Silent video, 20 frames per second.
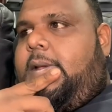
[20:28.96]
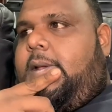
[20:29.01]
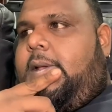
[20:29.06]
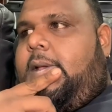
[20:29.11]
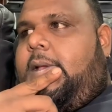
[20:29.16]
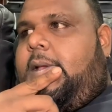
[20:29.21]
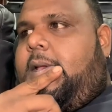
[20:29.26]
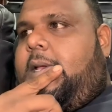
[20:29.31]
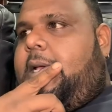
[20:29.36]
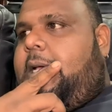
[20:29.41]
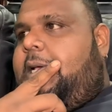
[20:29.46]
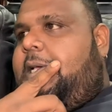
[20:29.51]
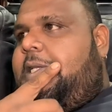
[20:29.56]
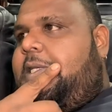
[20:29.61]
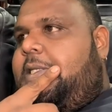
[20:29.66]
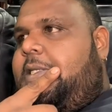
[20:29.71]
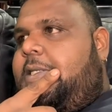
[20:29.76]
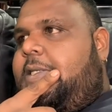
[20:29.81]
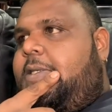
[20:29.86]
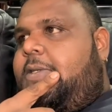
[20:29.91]
Hi
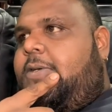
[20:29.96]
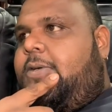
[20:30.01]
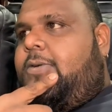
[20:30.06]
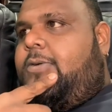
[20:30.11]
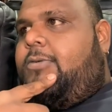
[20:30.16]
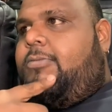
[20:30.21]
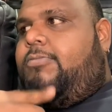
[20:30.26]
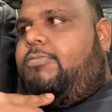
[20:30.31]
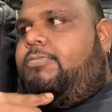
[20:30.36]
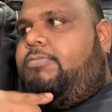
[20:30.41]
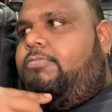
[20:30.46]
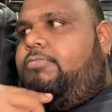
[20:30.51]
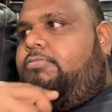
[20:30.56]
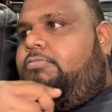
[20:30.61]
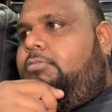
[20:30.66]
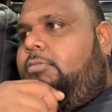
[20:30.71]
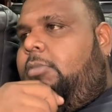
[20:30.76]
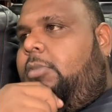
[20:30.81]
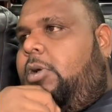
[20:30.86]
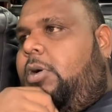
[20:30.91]
guys, so
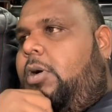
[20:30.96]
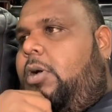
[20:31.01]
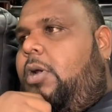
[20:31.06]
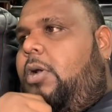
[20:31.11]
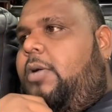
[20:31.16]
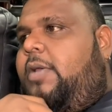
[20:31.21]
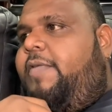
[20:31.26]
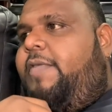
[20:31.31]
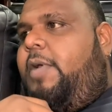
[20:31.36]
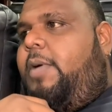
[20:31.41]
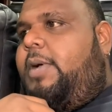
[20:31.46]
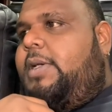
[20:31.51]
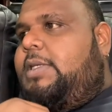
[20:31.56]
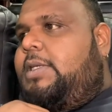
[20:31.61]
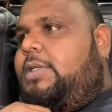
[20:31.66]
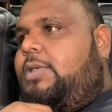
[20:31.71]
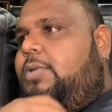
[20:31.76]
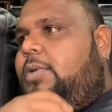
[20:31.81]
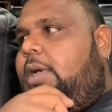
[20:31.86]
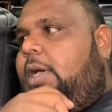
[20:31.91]
how long ah? Ah, ah. you Is
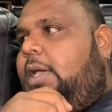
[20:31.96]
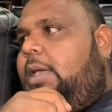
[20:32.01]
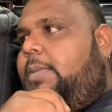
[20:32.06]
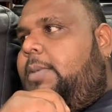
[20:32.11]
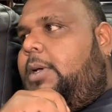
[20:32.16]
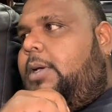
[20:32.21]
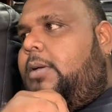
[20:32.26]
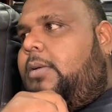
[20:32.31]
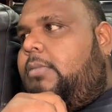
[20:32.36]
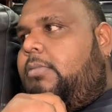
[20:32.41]
the soak again ma?